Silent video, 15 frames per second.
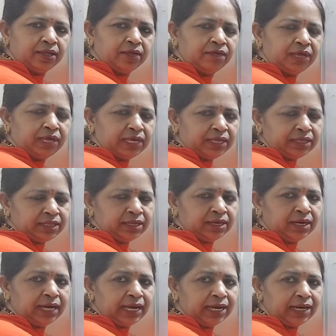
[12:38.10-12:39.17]

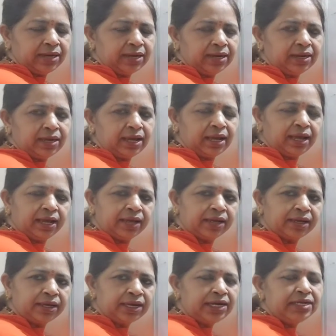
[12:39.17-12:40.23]
with dihedral
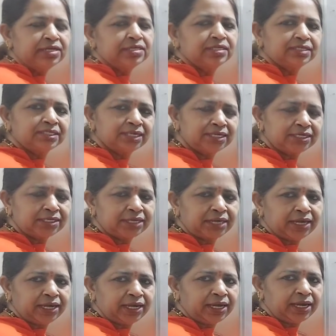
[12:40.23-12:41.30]
angle 60
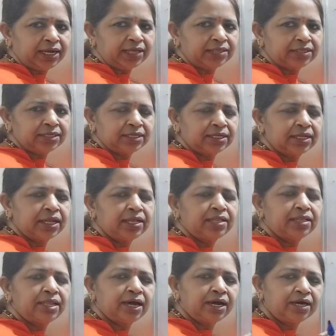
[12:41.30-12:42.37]
degrees,
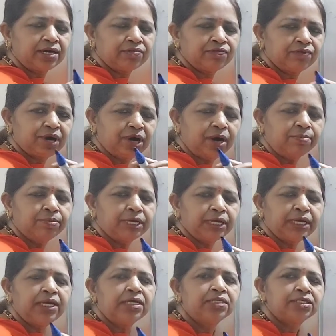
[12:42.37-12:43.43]
then that form
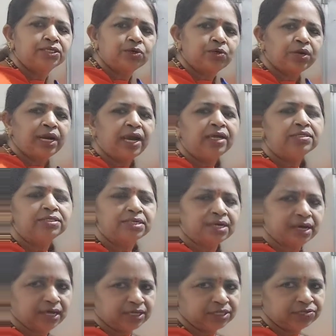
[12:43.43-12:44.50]
is known as
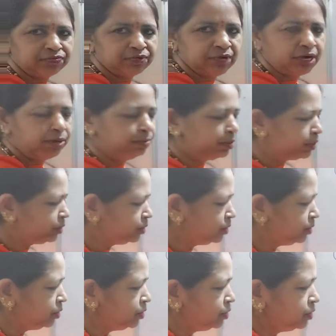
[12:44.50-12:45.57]
gauge form.
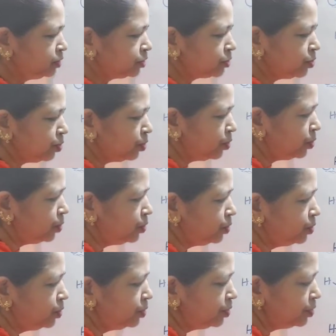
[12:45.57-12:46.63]
So,
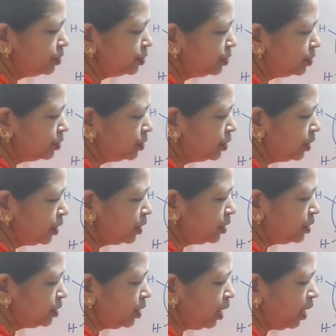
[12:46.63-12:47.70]

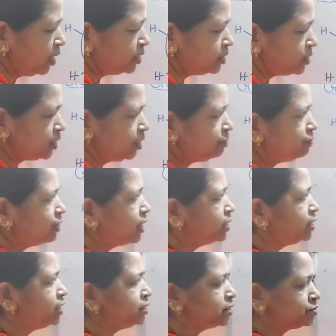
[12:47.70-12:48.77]
the answer
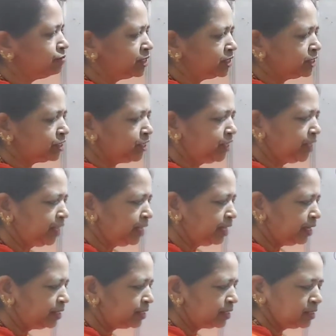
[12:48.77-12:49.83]
for this question
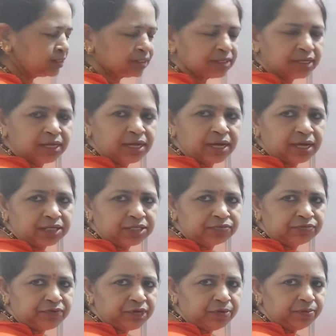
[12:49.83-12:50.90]
is gauge
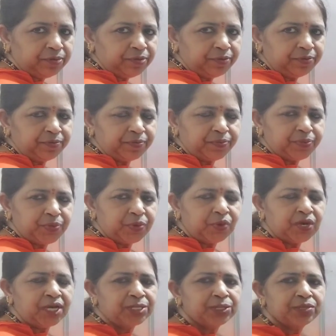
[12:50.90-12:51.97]
form.
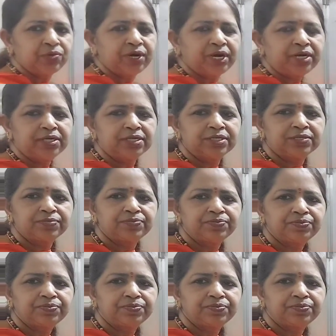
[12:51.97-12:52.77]
Okay, students,